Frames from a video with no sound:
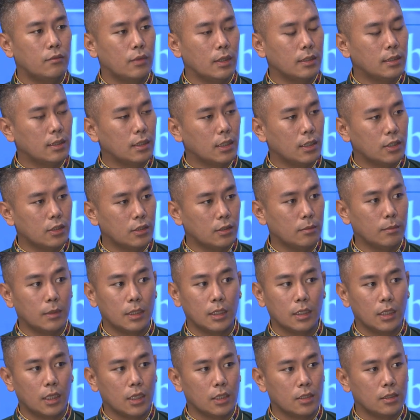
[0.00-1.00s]
threat detection
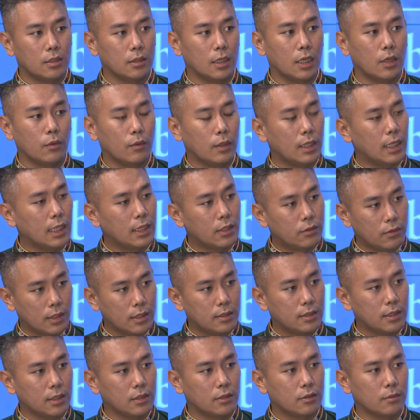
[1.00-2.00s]
mitigation are really
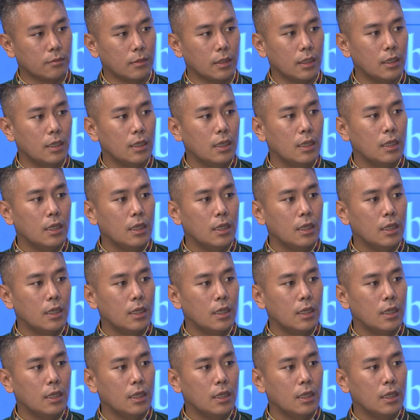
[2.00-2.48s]
interesting to me.